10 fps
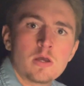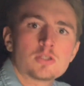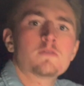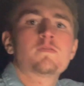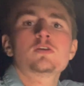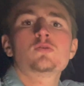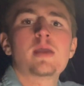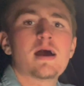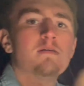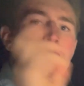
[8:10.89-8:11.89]
So first we
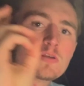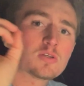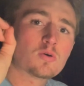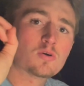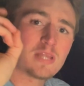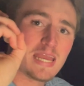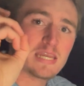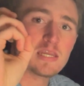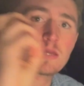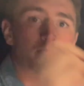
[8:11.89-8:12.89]
have the so-called
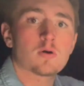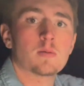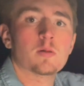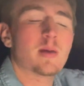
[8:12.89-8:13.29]
Indian problem,